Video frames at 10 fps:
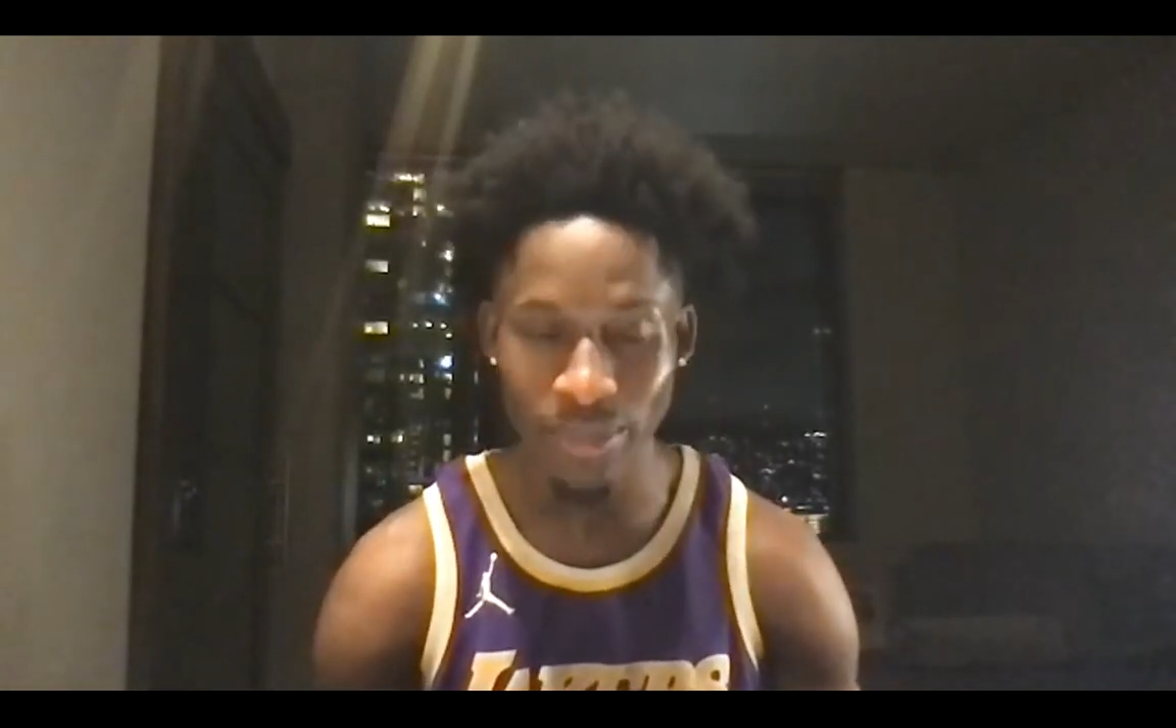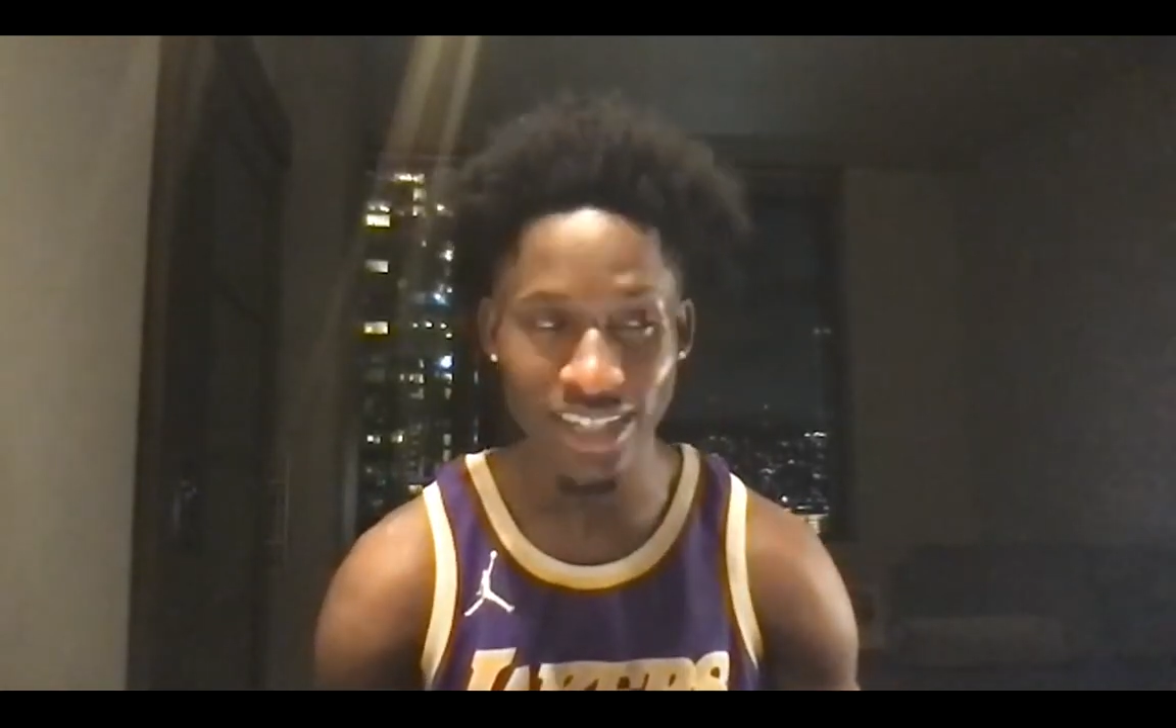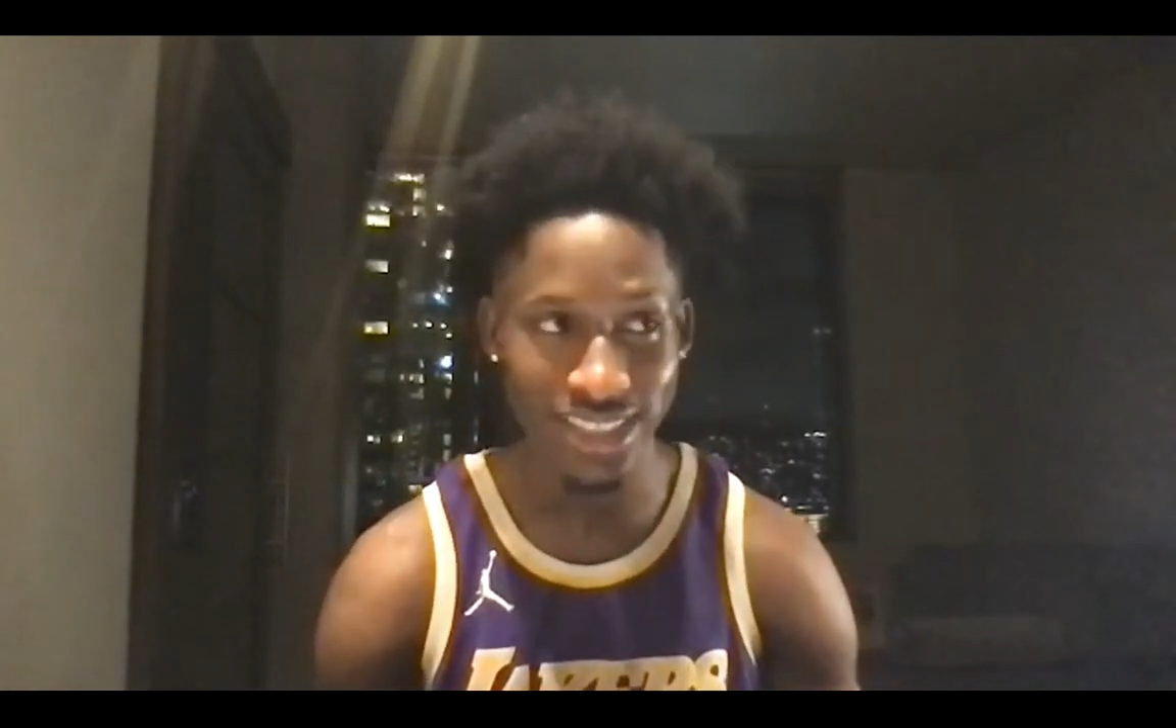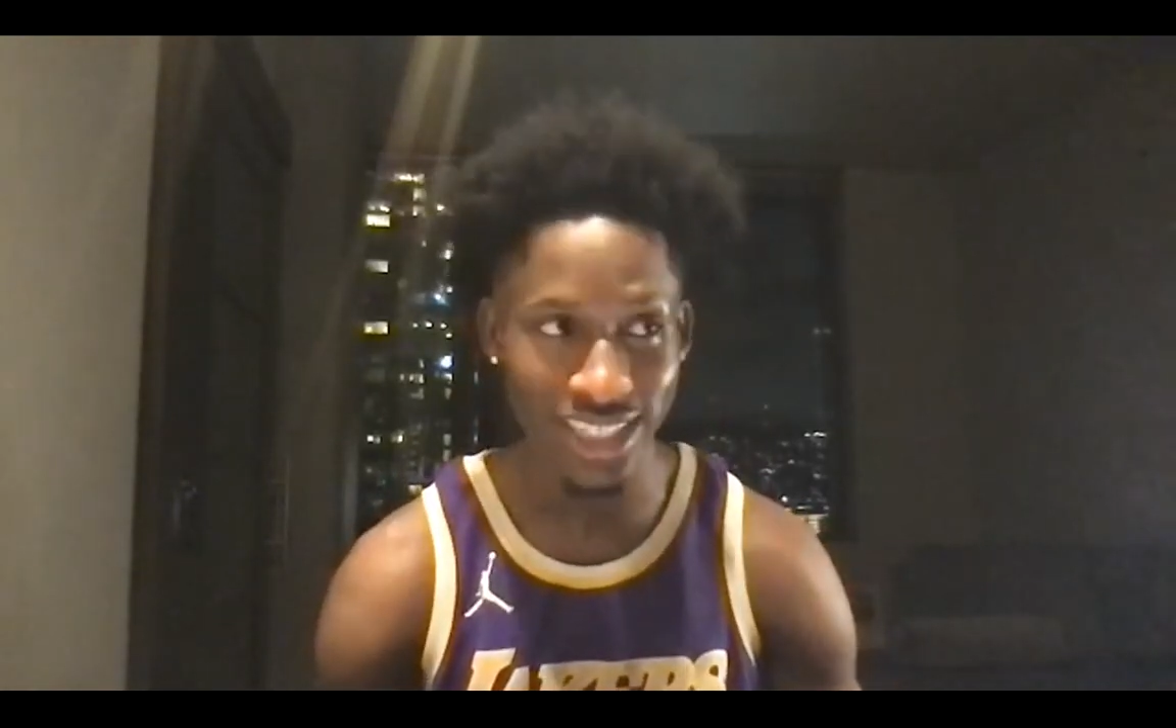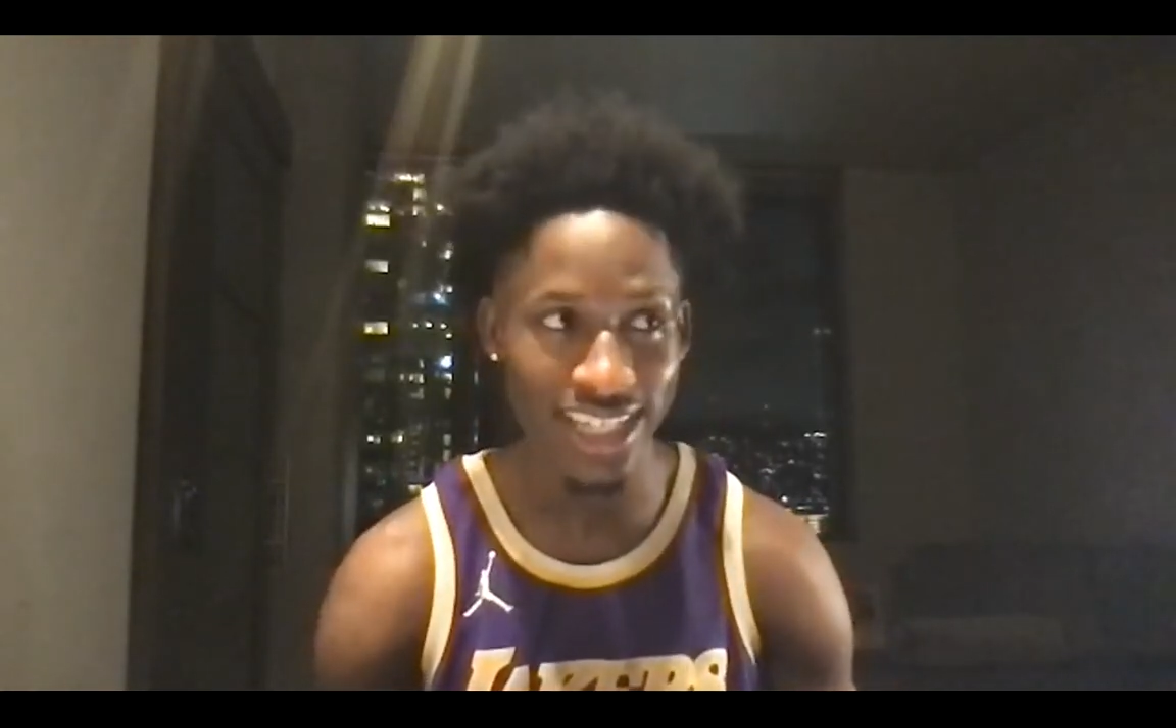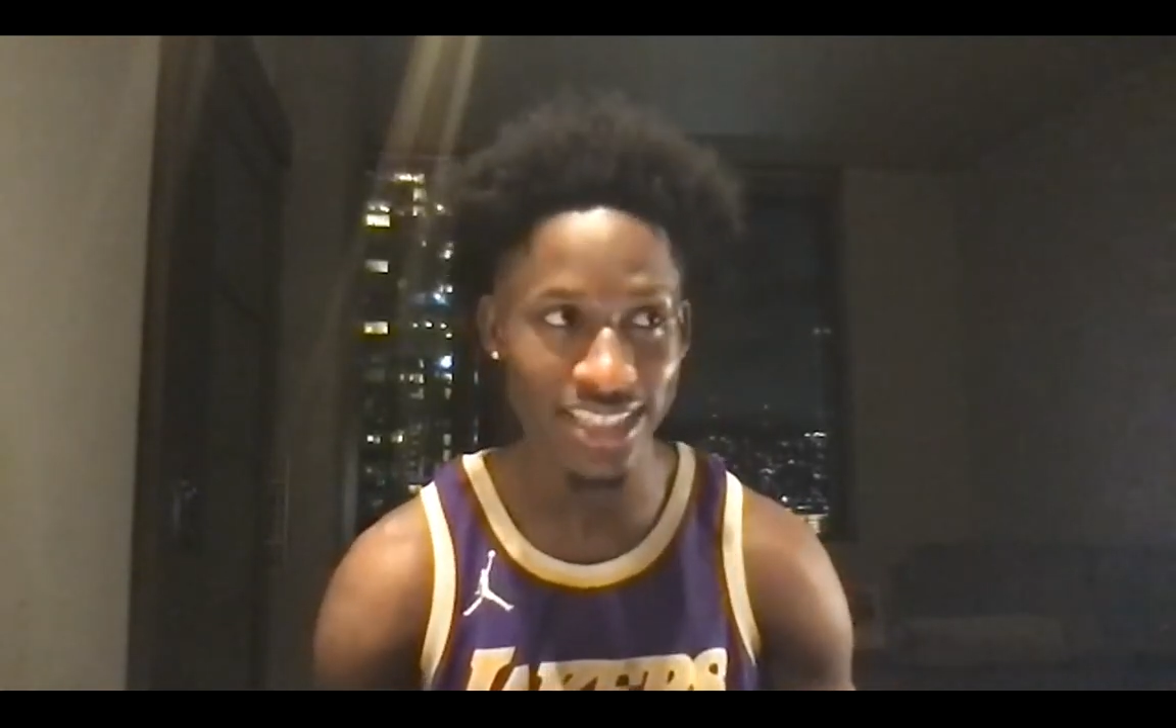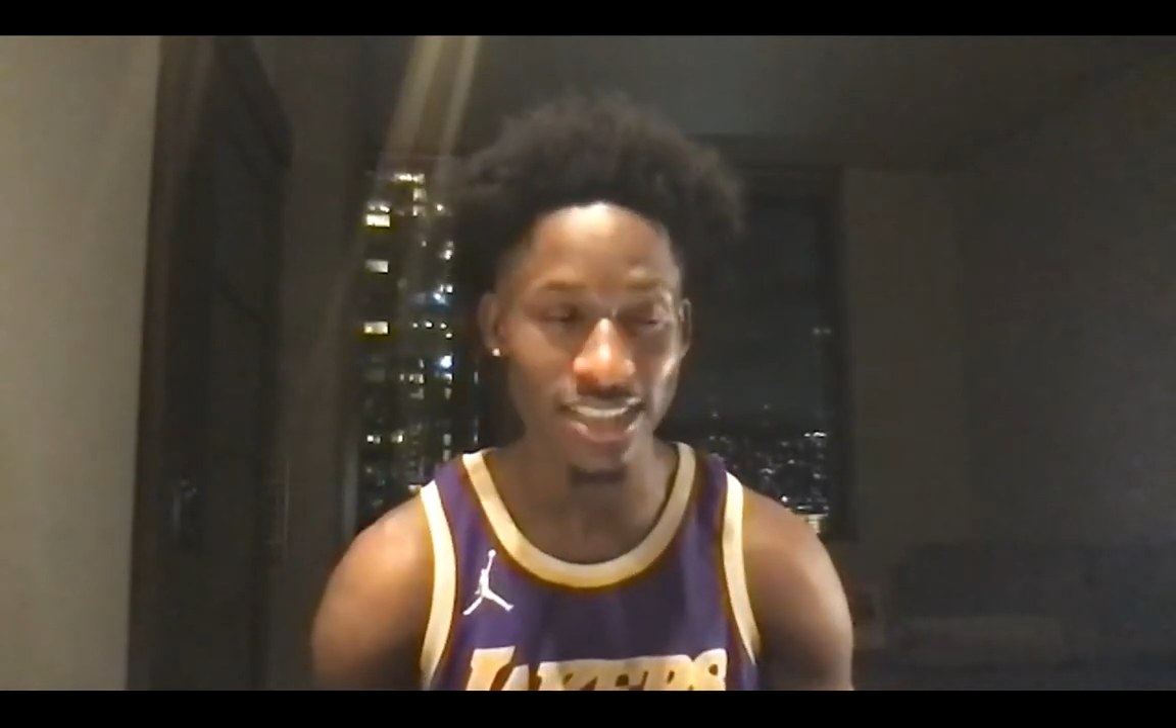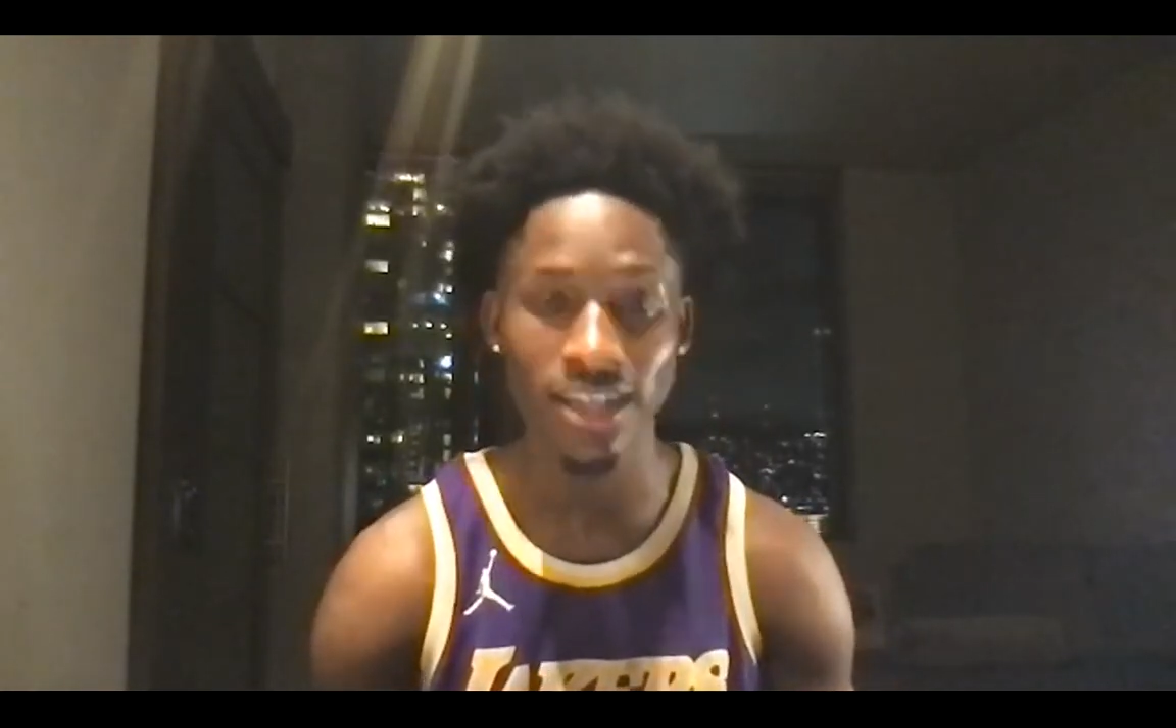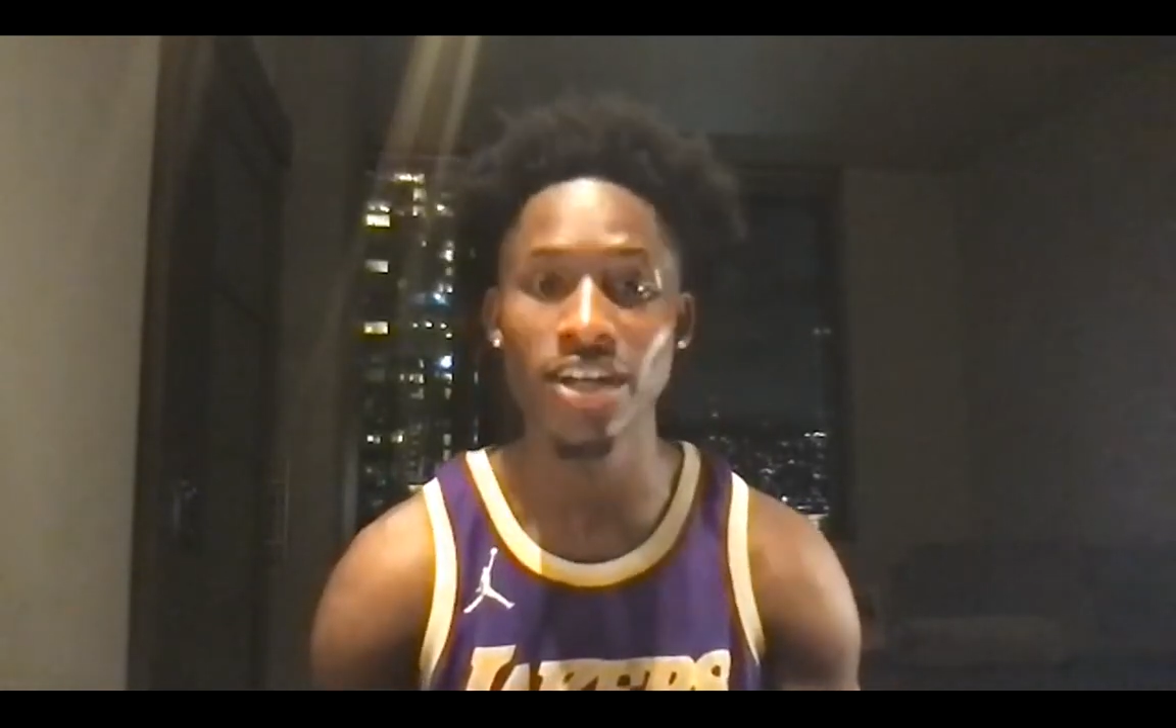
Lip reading: because it gets